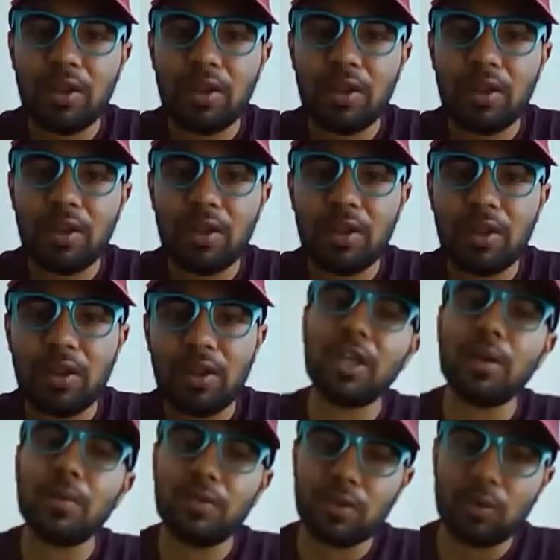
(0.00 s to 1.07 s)
my job
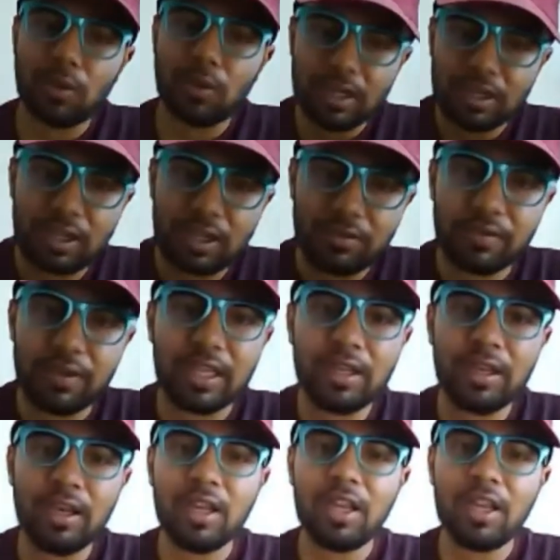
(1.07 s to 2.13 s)
then becomes to
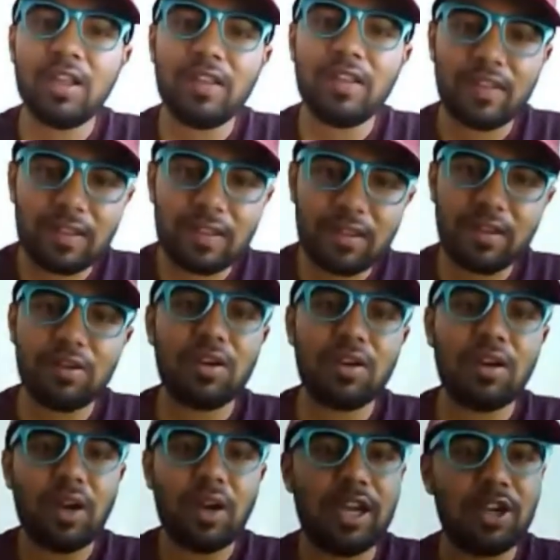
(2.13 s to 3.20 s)
intervene, s-
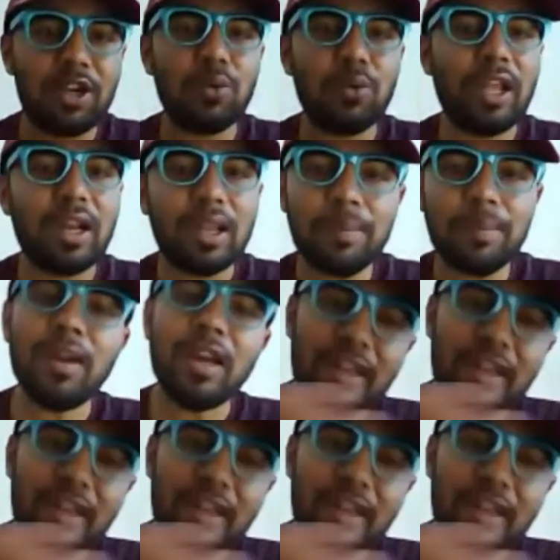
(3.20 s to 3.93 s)
and to tell him,